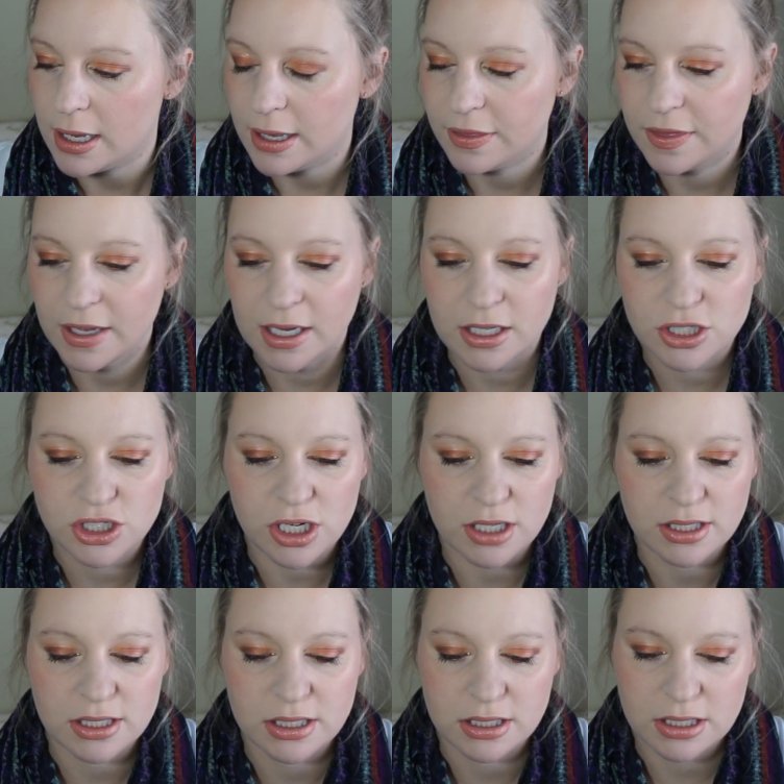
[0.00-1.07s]
I think it's
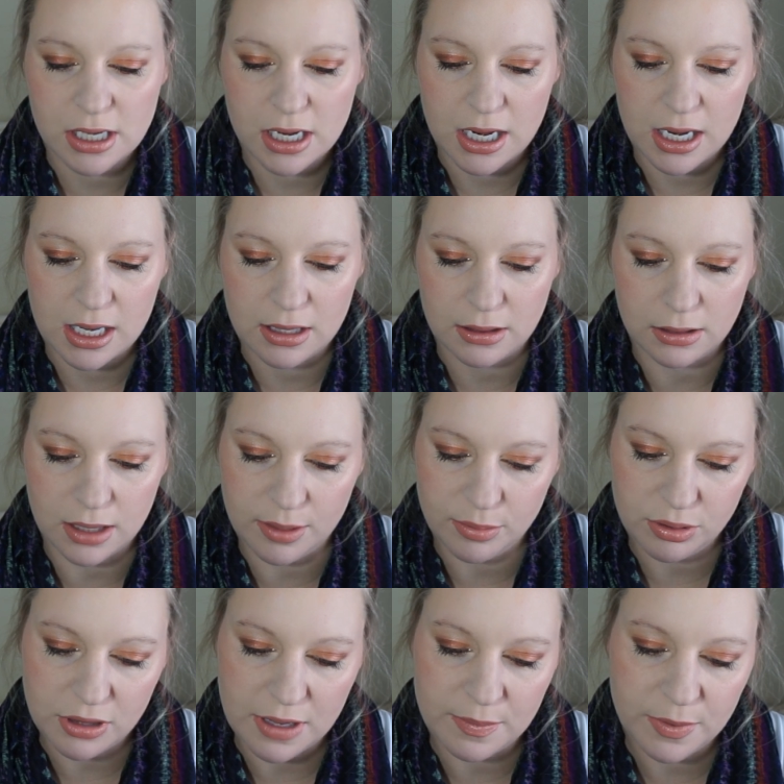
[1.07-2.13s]
just a lip
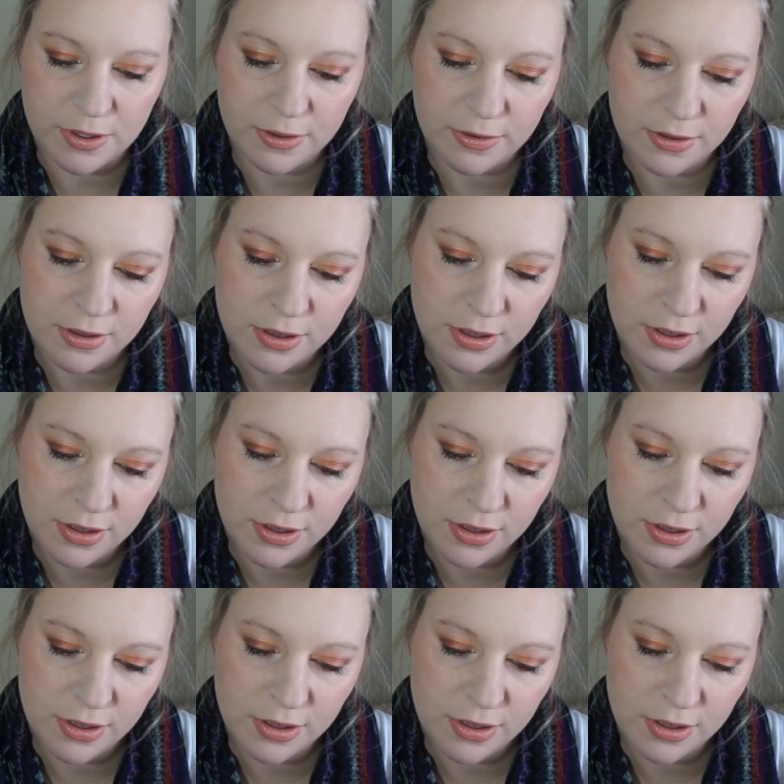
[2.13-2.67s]
plumper.